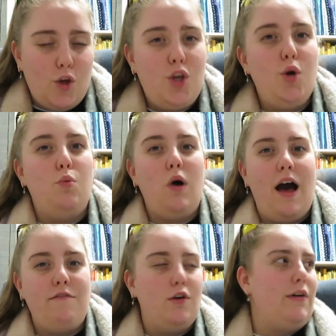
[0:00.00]
you will
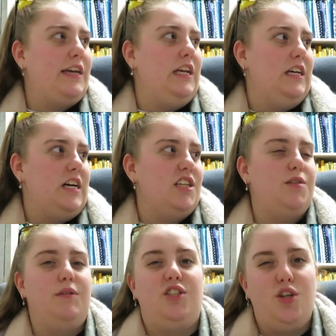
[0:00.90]
have your regular
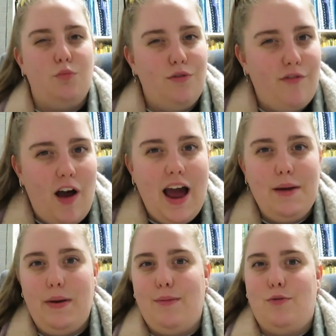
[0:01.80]
customers. You will
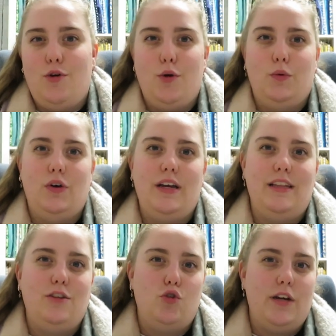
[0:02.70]
find people who will
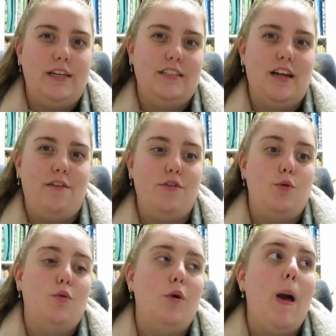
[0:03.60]
enjoy your stuff.
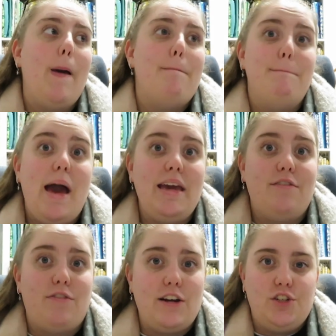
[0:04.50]
You will make
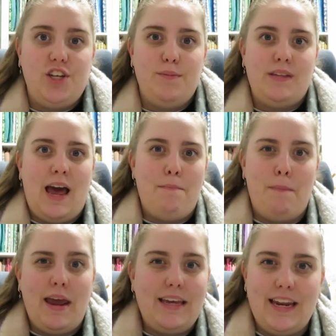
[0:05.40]
friendships and
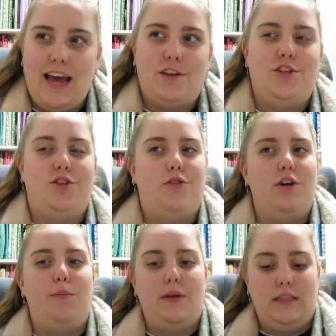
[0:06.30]
make connections through
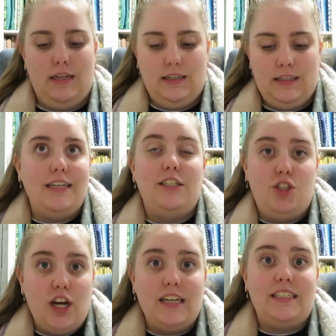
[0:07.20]
your business. It
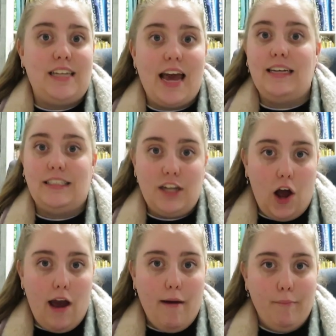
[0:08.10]
just takes
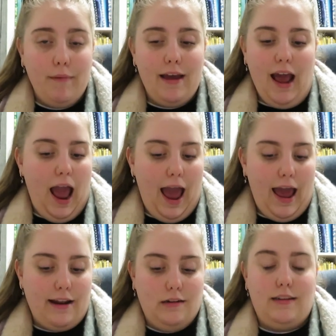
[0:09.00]
time,
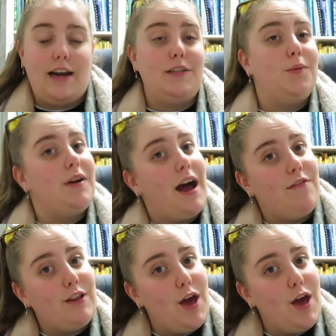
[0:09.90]
and that is what I've